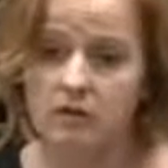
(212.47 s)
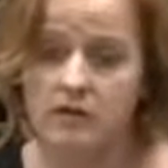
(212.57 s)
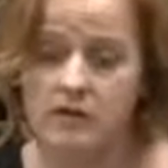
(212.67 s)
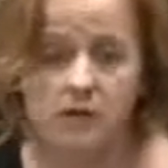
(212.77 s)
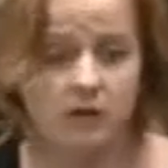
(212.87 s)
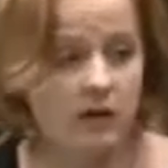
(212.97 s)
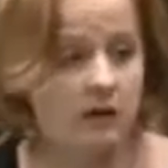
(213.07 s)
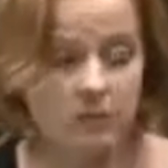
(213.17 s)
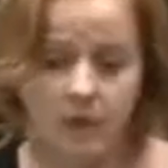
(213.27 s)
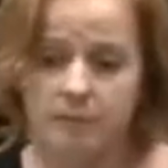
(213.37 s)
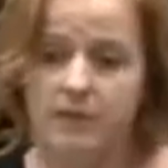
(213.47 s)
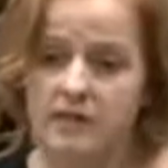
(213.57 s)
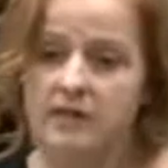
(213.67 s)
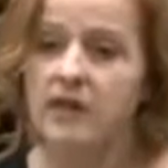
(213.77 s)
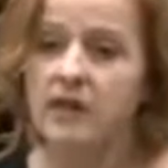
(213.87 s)
So if people
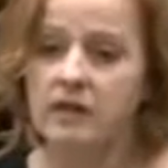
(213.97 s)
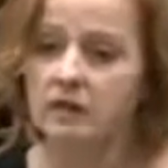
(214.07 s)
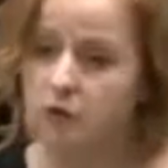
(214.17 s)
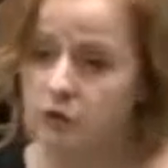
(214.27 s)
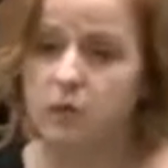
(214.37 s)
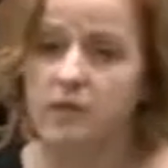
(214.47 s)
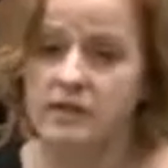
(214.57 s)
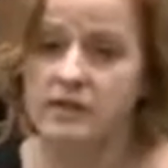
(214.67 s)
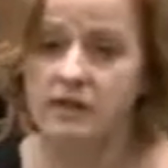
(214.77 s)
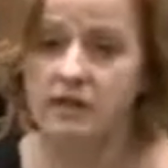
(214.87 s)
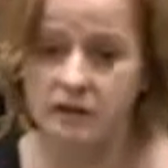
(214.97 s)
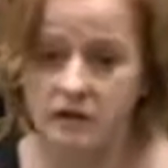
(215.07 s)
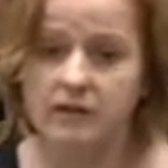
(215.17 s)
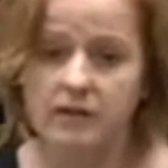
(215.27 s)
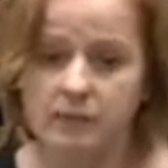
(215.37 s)
are saying otherwise, I'd
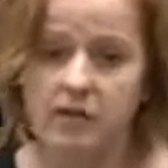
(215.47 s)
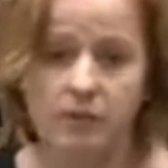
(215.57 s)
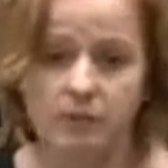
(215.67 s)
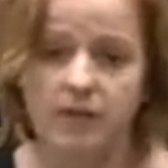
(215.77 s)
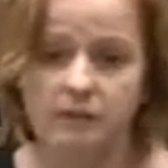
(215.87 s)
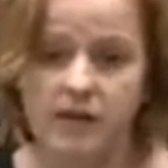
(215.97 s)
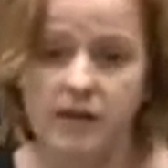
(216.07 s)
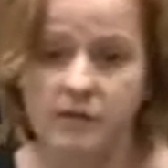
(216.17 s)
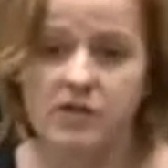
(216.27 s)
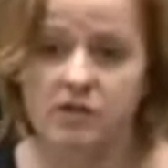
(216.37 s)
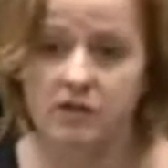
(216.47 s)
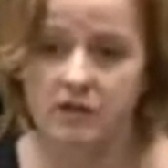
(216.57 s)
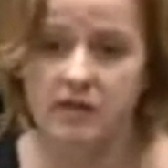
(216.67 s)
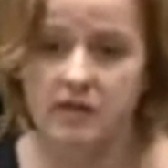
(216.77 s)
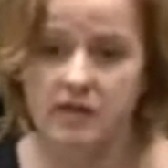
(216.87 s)
like them to come out and
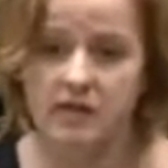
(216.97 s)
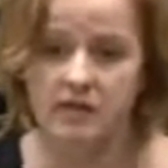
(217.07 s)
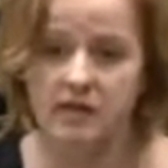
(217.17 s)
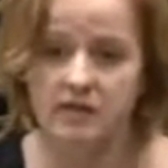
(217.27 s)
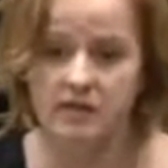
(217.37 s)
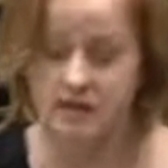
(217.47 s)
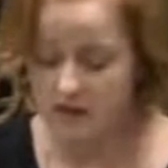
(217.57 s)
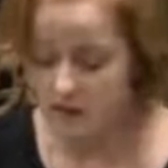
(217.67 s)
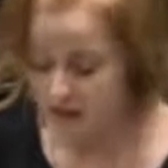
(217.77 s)
demonstrate that that's the case.